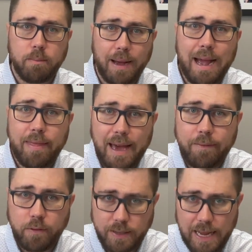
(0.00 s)
buy that
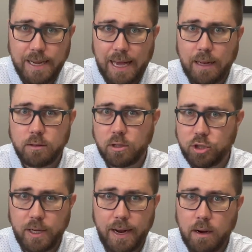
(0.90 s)
for $10 a
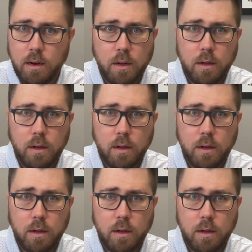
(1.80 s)
share